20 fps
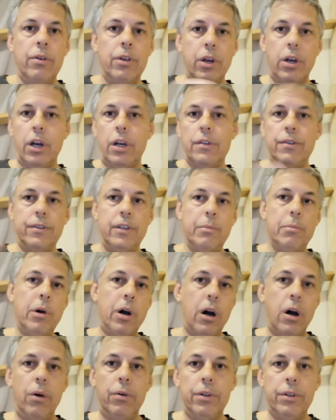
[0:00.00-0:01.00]
You've got to see my
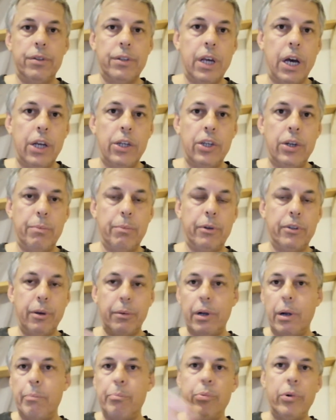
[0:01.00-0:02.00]
whole discussion because I'm
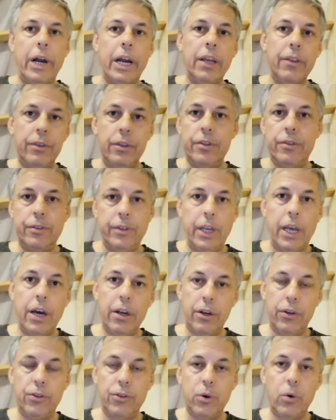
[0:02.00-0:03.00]
going to break this down
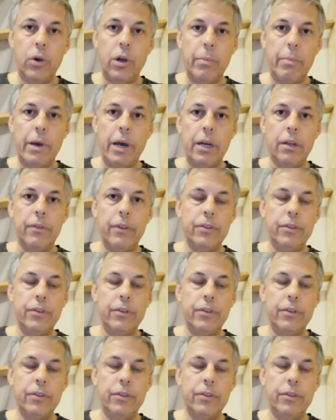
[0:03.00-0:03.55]
and talk about it.